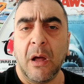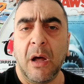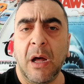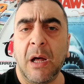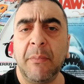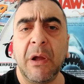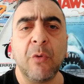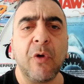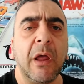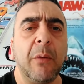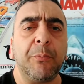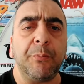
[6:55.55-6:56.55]

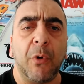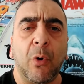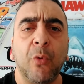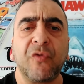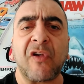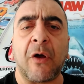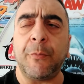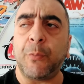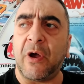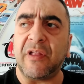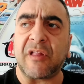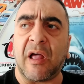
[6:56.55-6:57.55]
It also,
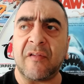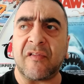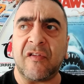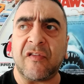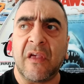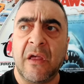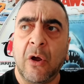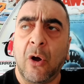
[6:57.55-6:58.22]
what it does is,